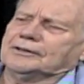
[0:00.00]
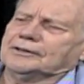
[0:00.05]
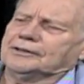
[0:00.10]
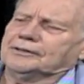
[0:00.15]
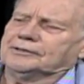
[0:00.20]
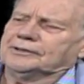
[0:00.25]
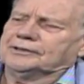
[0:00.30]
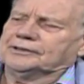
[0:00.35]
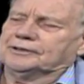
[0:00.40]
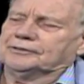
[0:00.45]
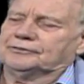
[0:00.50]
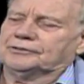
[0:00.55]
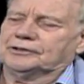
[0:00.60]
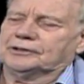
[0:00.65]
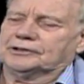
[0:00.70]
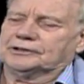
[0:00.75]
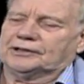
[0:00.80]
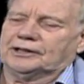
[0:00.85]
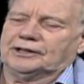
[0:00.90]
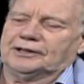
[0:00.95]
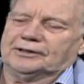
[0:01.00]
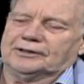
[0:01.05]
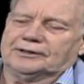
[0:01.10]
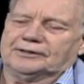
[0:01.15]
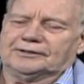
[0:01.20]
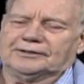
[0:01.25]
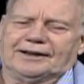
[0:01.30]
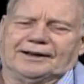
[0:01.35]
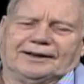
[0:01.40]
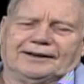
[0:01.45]
you're in default
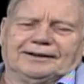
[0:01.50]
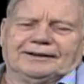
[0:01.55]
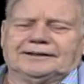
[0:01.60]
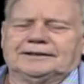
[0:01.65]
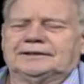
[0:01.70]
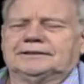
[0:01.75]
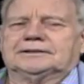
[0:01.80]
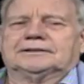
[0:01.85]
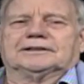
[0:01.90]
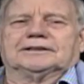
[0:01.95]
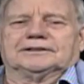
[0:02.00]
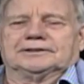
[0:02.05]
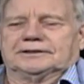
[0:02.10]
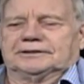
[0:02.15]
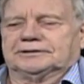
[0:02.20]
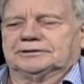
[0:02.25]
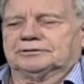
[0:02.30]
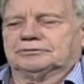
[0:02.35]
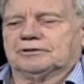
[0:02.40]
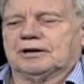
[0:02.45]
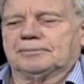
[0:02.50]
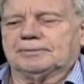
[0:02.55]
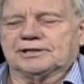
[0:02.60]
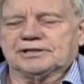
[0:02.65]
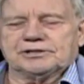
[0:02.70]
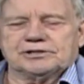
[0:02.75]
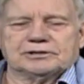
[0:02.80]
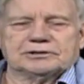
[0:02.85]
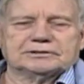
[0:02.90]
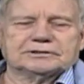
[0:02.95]
here. There, it's, it's
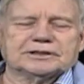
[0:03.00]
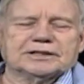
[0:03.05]
rubbish.